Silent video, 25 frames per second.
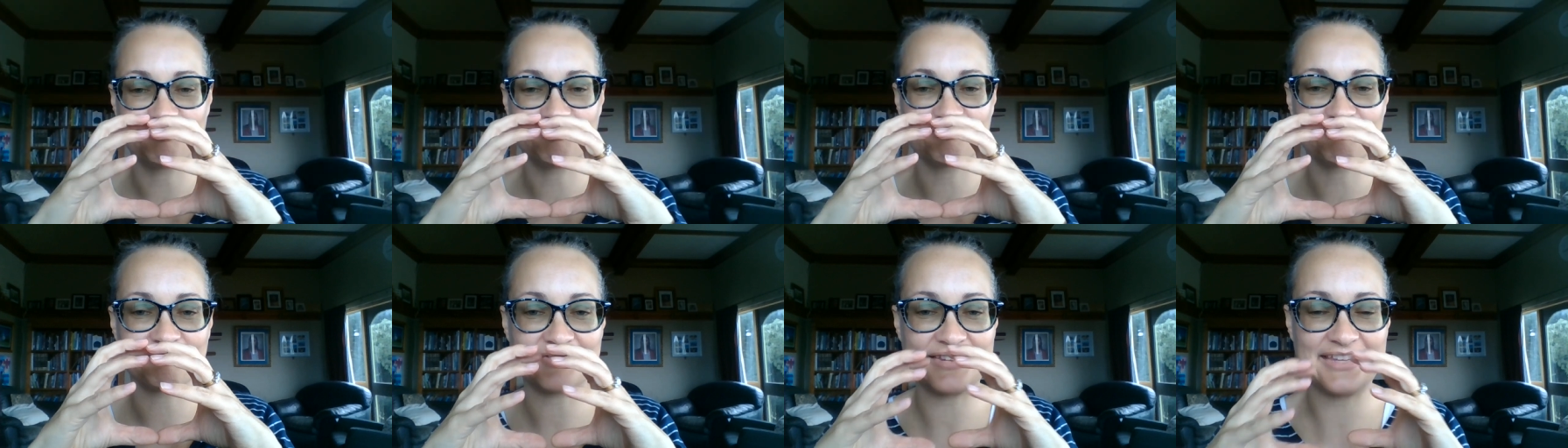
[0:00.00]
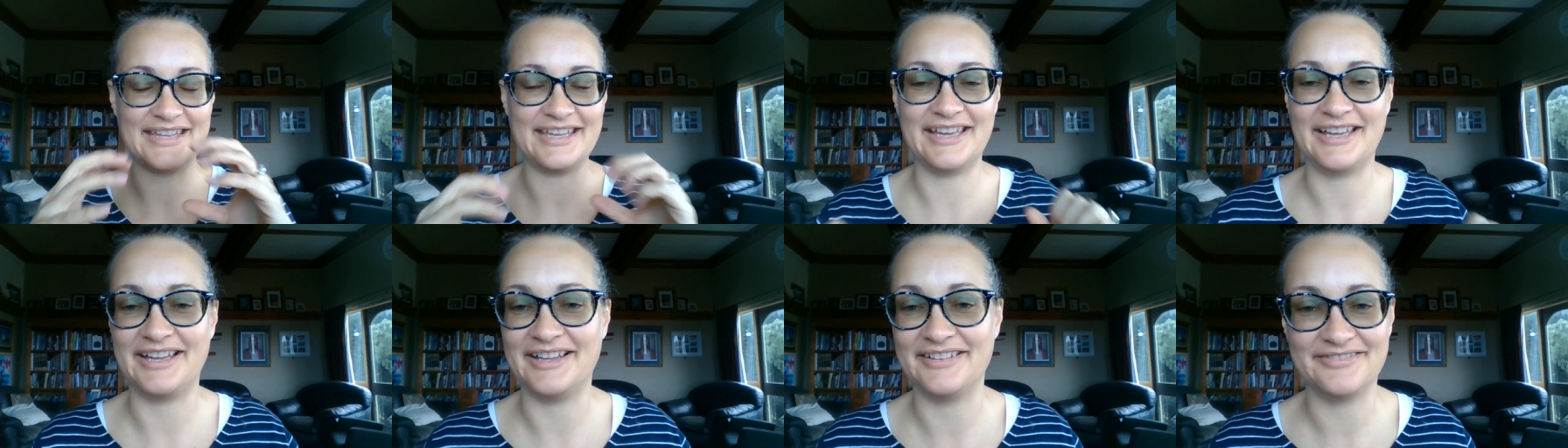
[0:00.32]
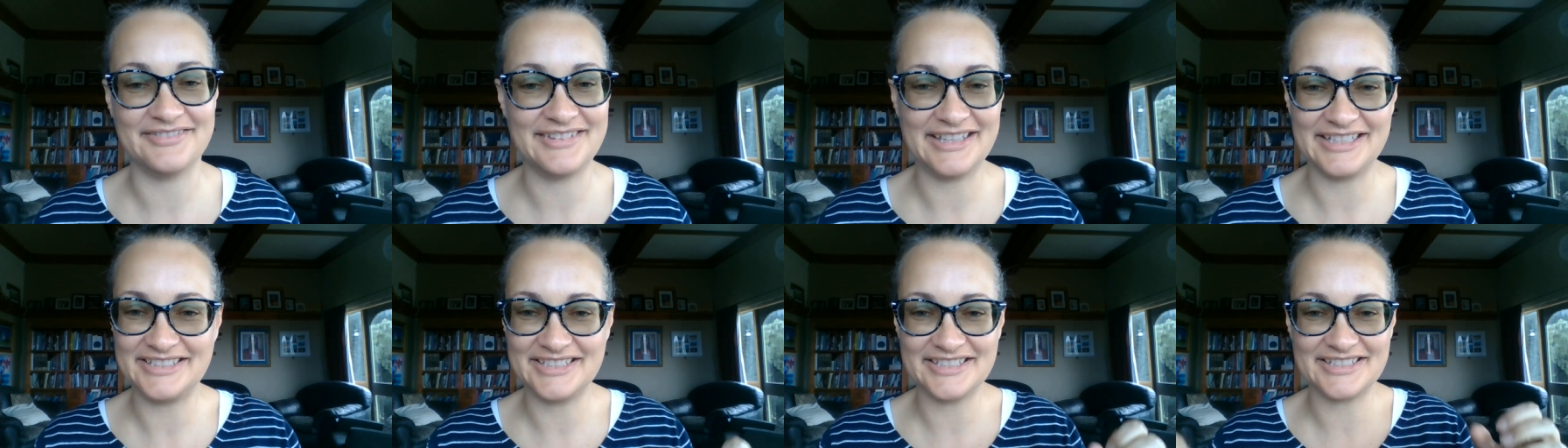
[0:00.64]
yeah,
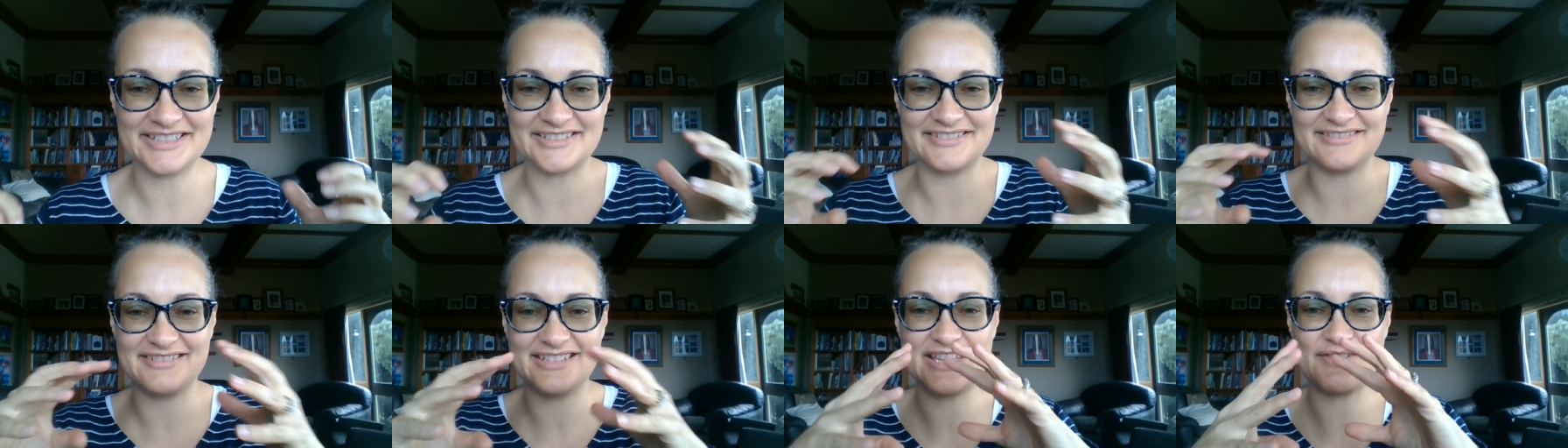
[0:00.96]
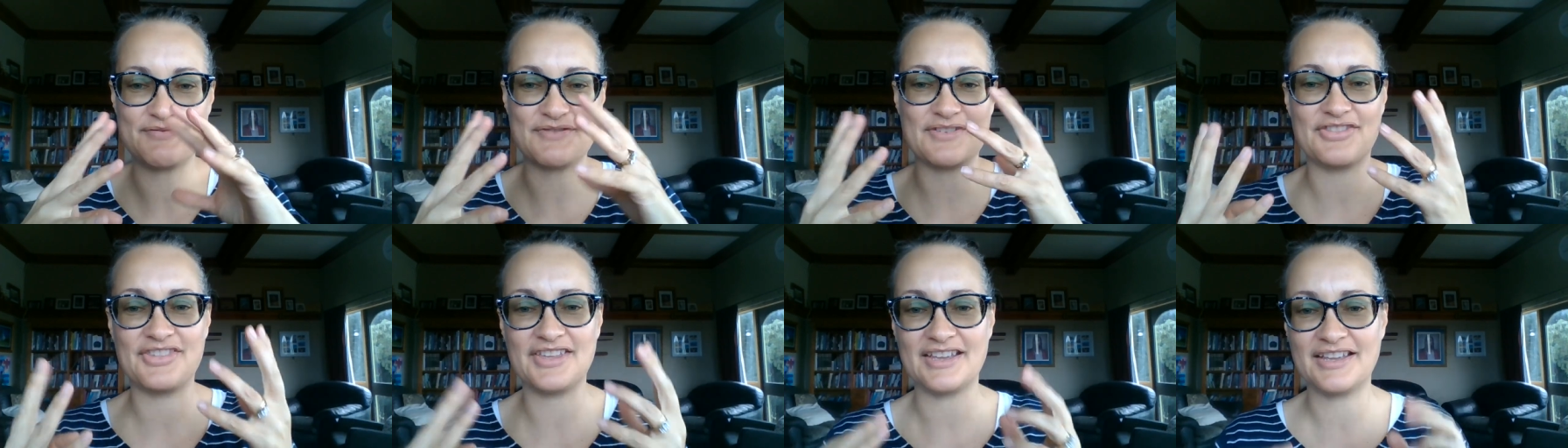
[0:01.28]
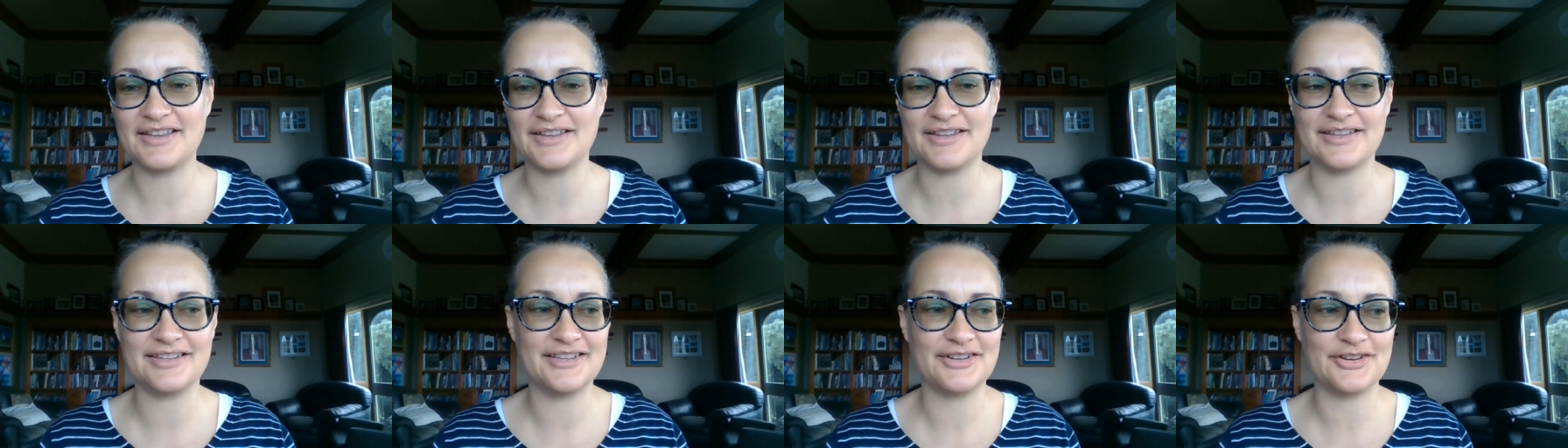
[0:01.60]
they just, everything,
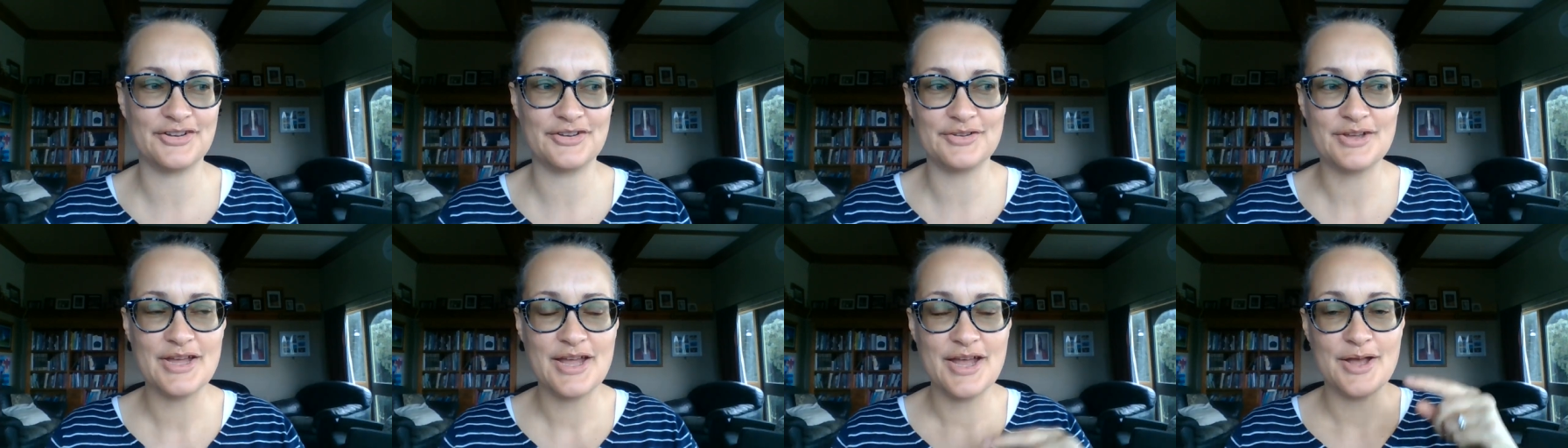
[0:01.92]
you know,